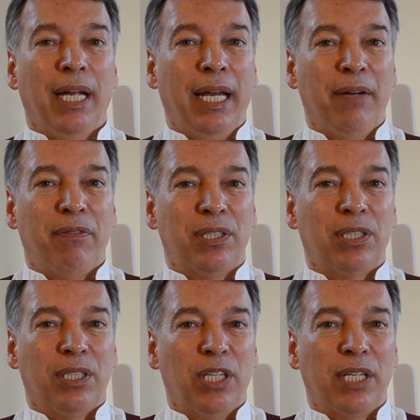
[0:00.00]
And if
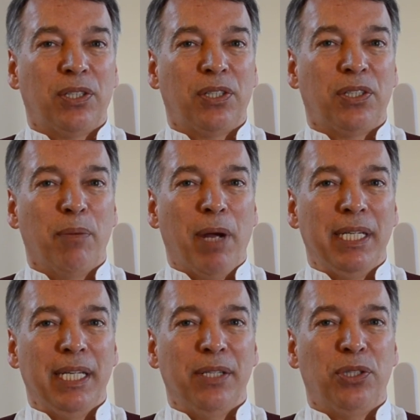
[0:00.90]
this suggests some
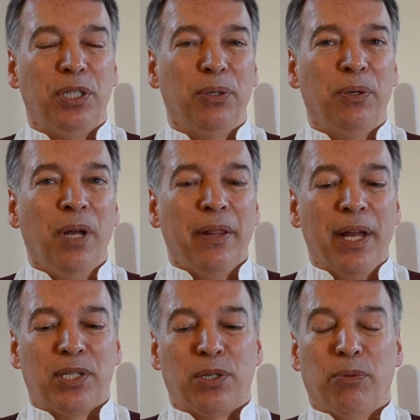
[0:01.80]
ideas to you,
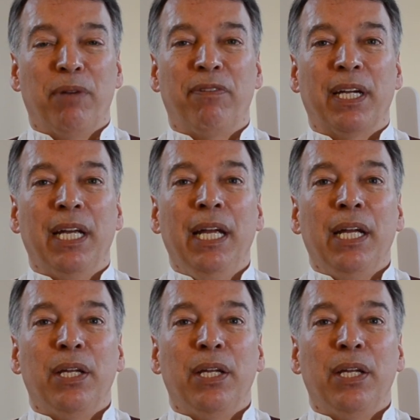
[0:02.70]
that's terrific.